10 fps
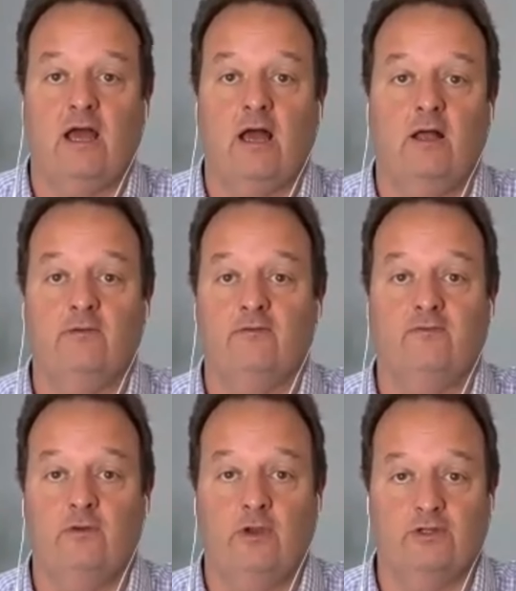on a
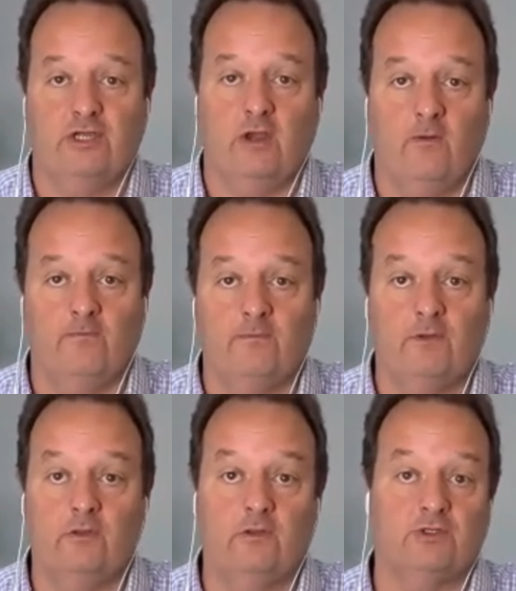few years ago,
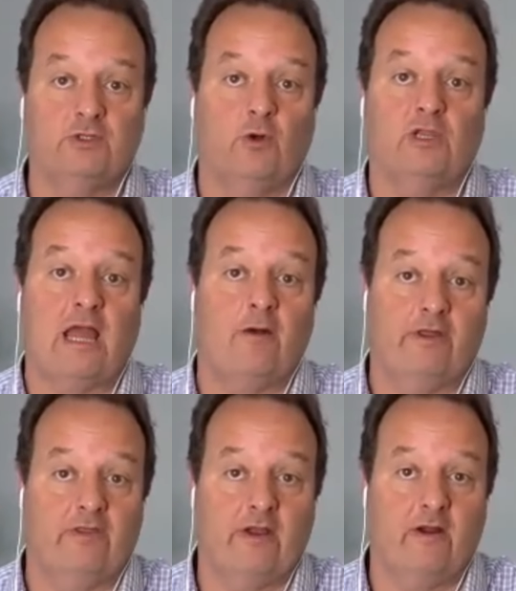there was no
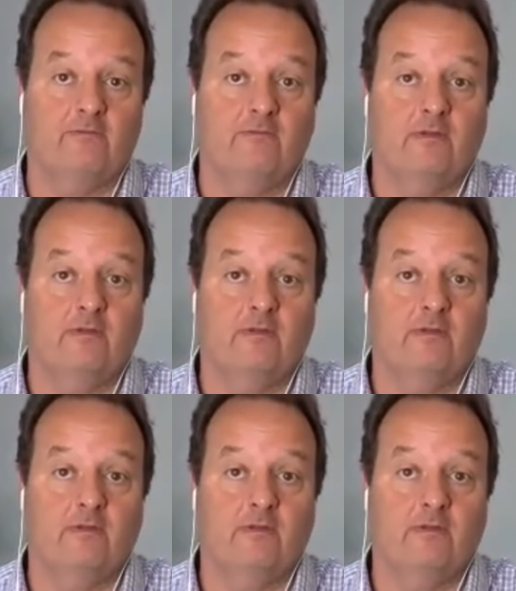clarity there.